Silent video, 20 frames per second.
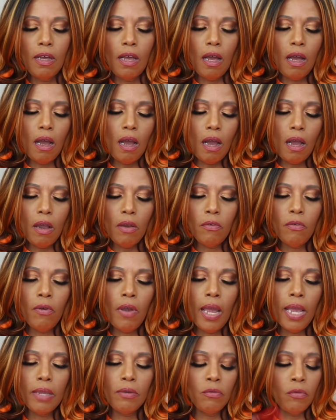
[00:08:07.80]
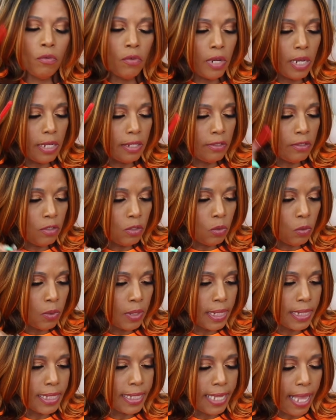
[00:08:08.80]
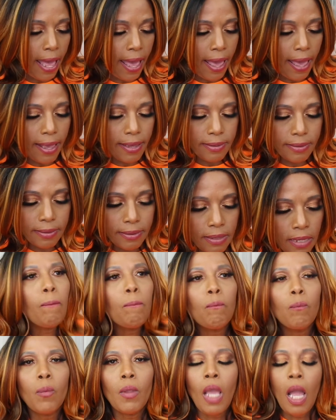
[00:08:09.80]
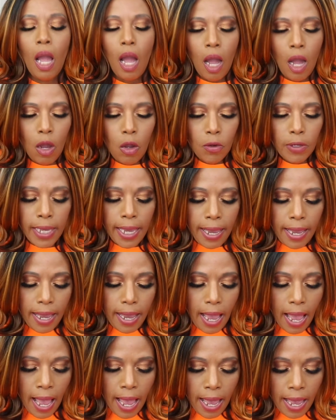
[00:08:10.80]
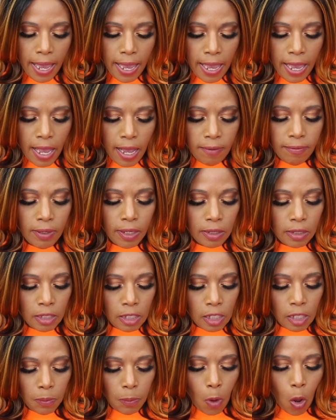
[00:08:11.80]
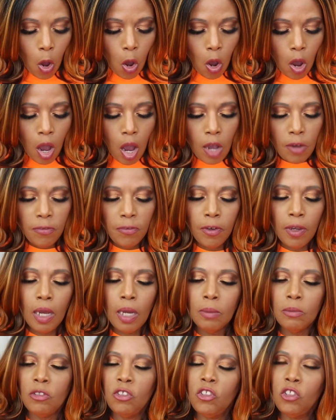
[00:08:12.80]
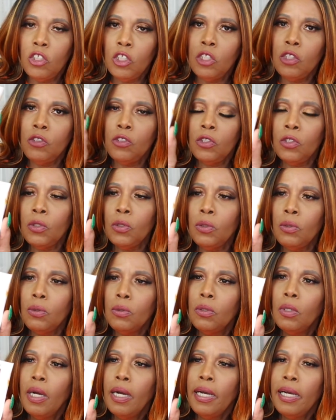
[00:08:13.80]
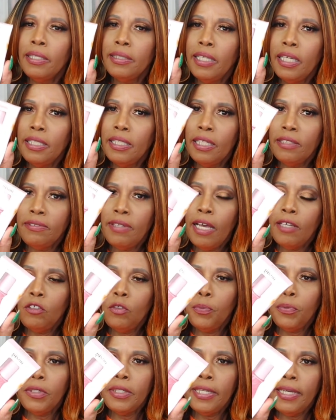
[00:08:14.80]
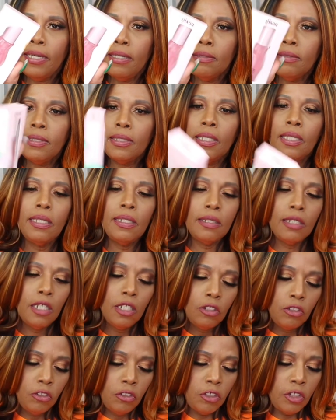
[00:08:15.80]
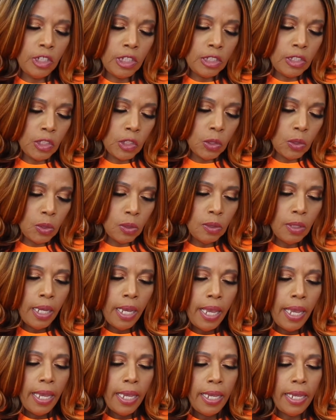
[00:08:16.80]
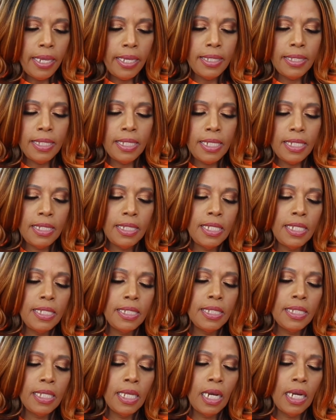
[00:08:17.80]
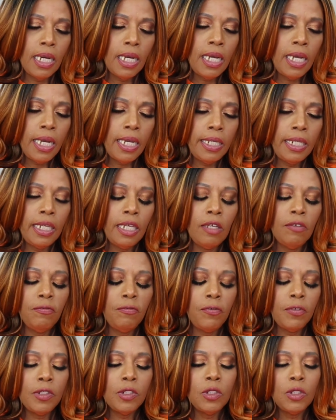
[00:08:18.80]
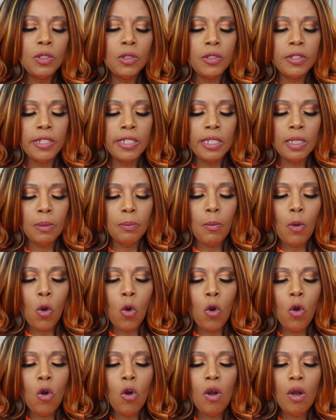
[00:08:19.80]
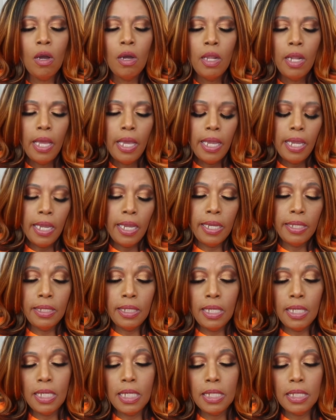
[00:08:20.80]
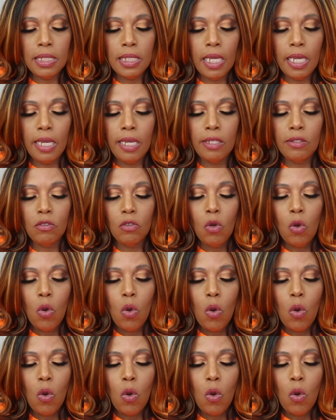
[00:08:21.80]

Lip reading: Alright, Rendu, One Size. Okay, I have a lip oil from Jizu. I think that's how you pronounce it. Jizu. And this is the honey infused lip oil. And then it says